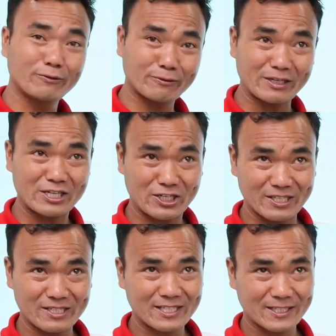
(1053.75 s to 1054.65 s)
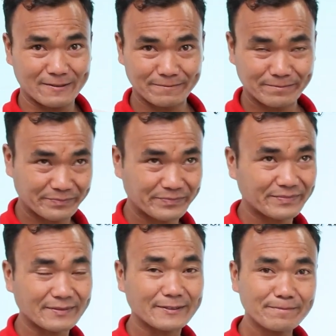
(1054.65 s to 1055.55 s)
questions
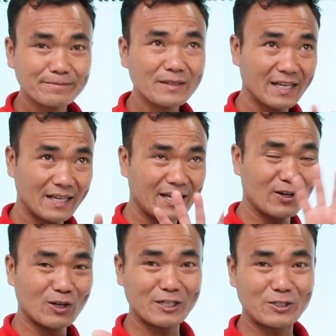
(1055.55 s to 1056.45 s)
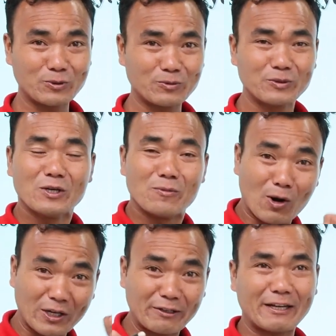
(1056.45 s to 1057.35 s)
in order to
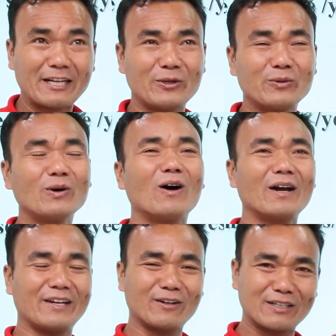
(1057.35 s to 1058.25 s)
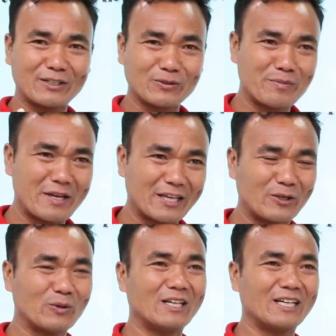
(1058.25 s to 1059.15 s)
motivate you or in order to make
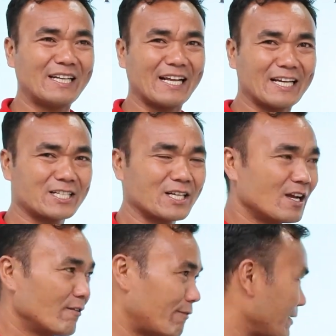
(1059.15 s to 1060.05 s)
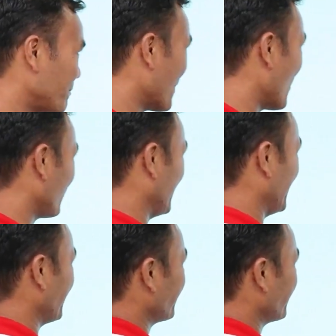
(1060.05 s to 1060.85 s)
you learn English very powerfully.